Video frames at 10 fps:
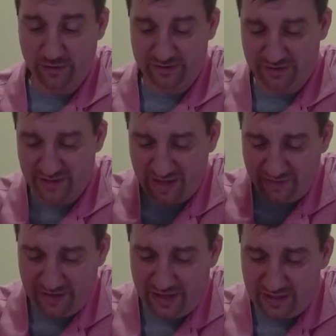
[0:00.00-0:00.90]
He says,
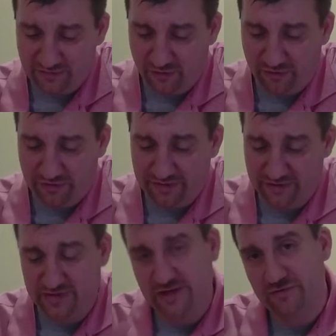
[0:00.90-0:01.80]
the end of all things
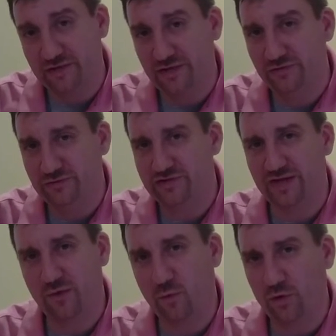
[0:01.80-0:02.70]
is near. Then he uses
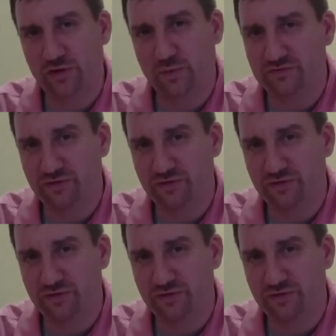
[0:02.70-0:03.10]
that word that we've